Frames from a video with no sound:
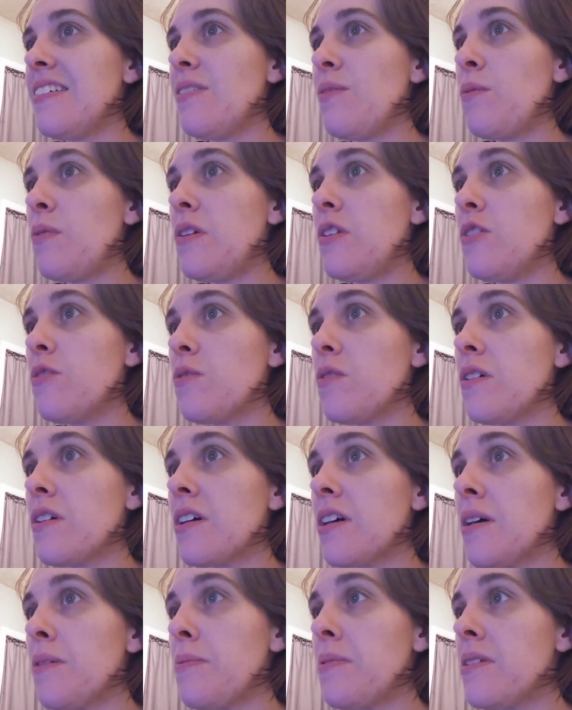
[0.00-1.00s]
when you
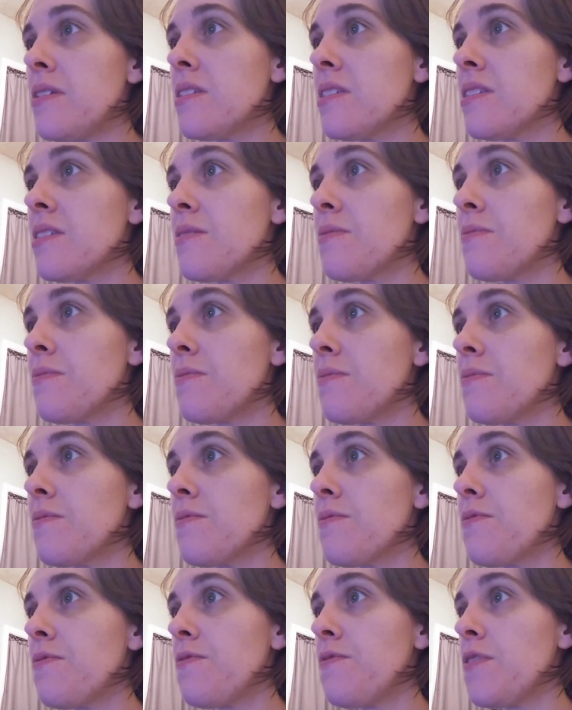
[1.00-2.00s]
look up his
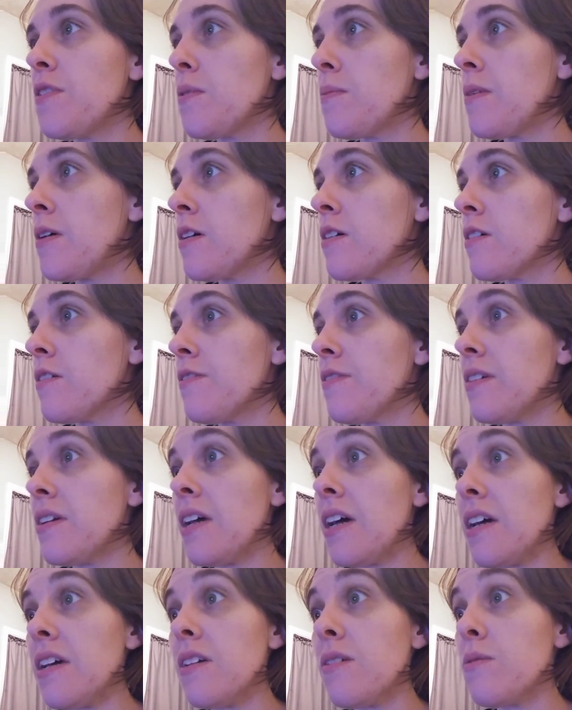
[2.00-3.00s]
filmography,
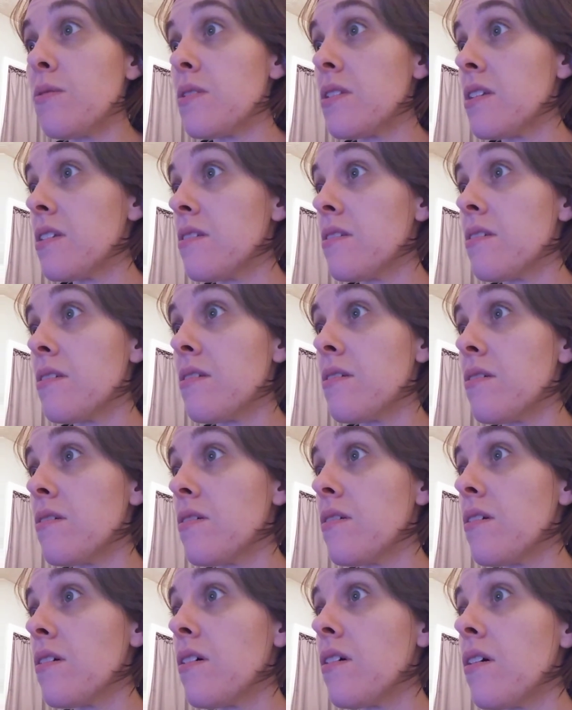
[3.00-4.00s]
yeah, he was in
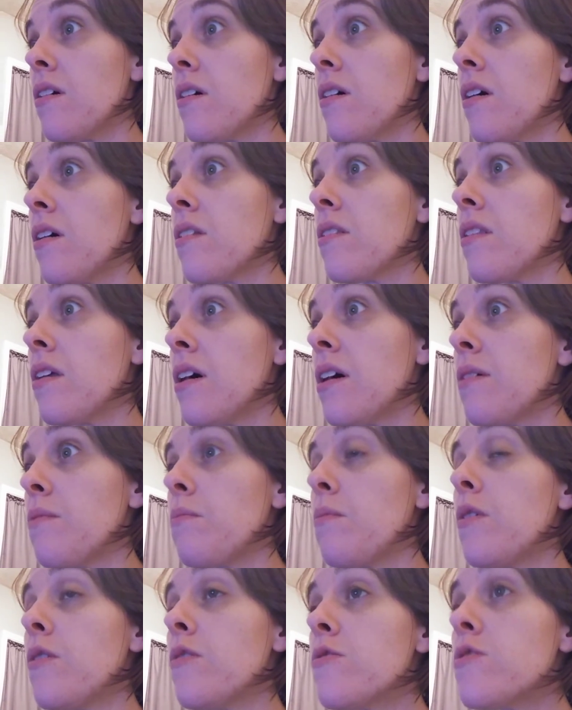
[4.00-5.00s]
a lot.
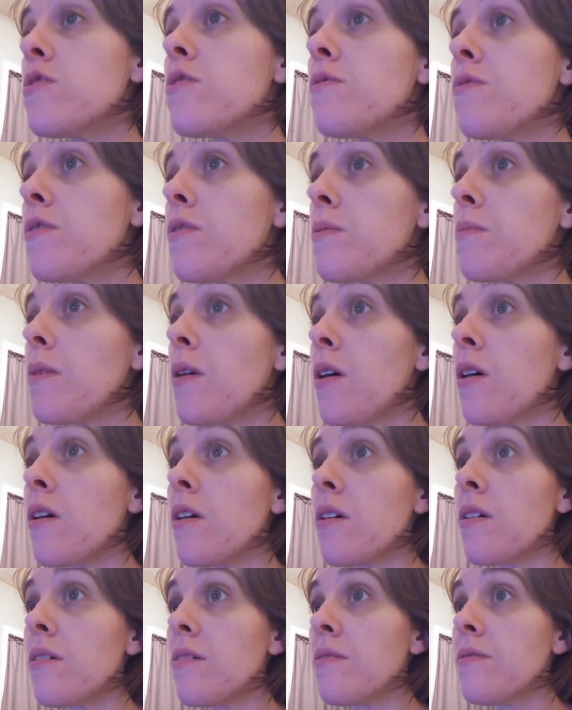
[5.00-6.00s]
Most of them
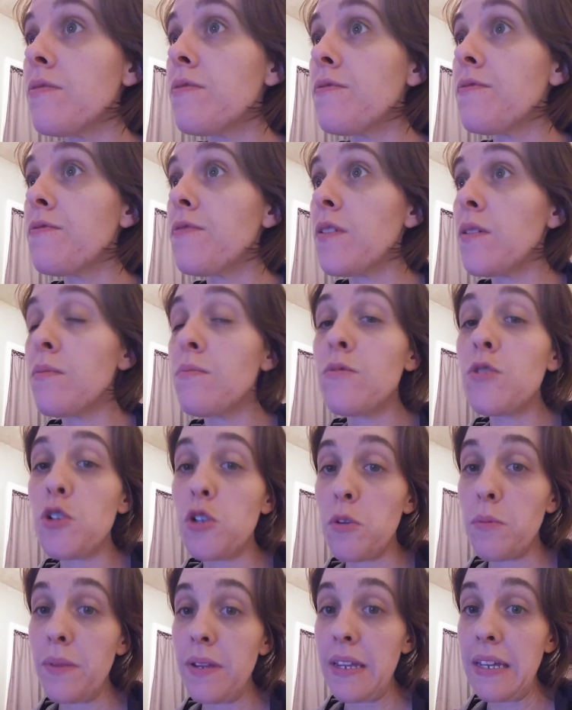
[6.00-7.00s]
are from
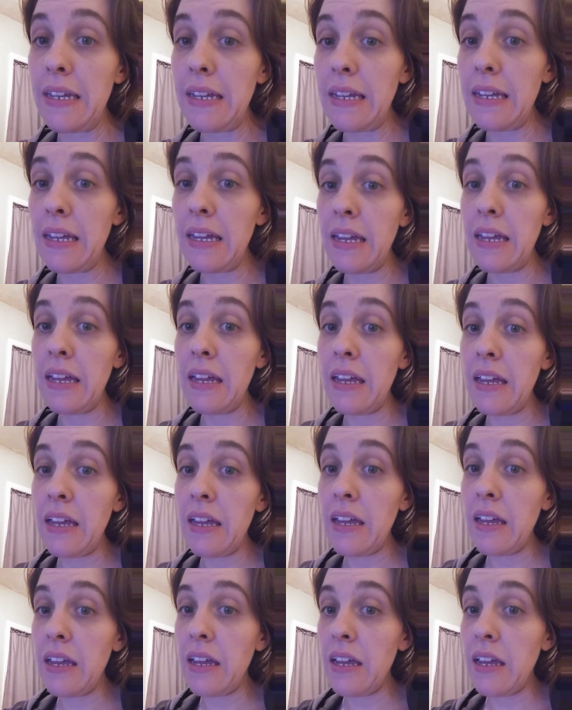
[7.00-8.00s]
Germany.
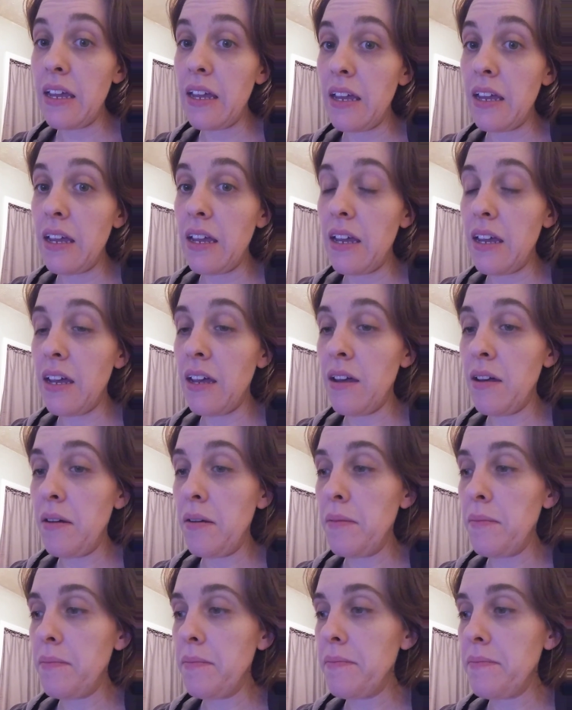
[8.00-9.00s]

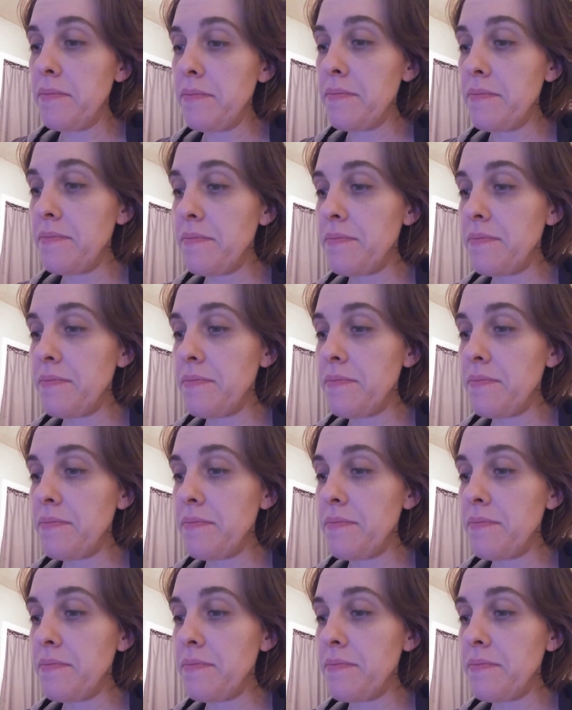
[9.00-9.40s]
Um,